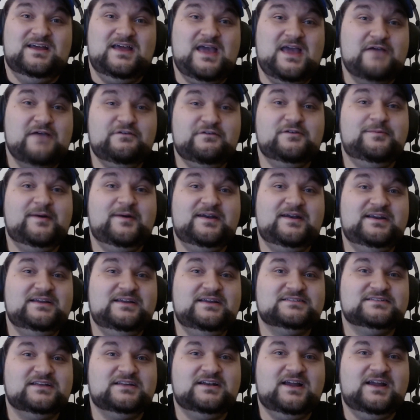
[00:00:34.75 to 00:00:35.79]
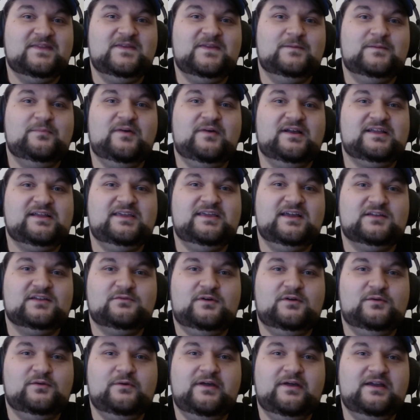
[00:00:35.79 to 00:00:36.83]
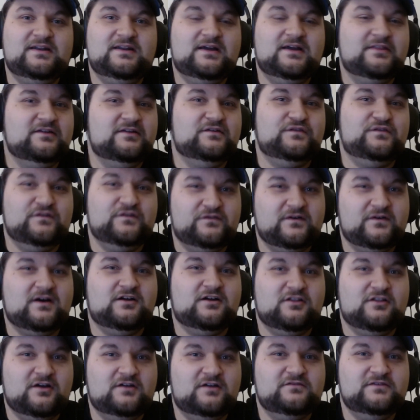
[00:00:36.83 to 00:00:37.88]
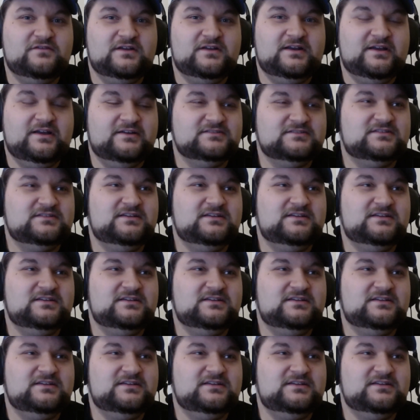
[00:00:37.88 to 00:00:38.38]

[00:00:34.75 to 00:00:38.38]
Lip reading: Everybody's going to get their butt kicked one way or another if you follow our videos.